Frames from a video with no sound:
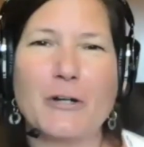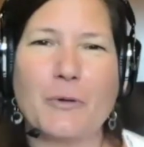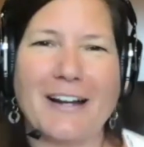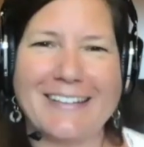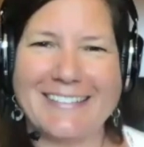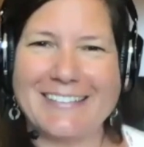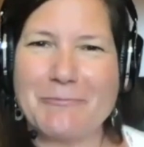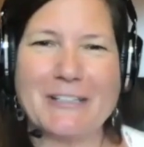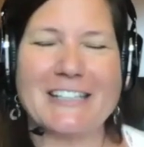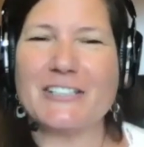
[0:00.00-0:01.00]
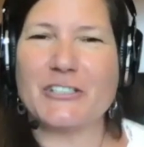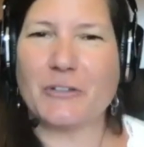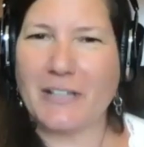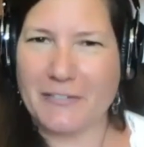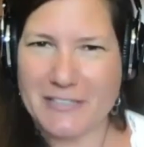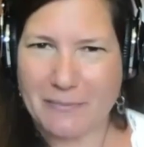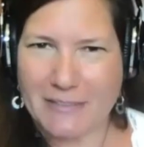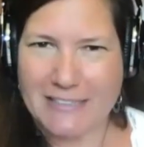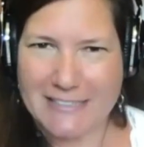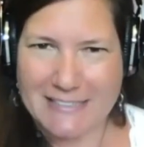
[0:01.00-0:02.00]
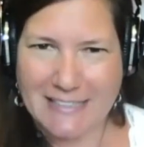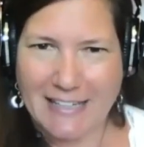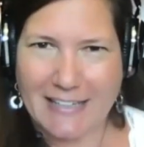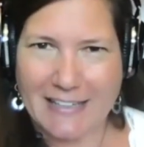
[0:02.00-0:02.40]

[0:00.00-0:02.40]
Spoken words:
quiet because you don't have something to say,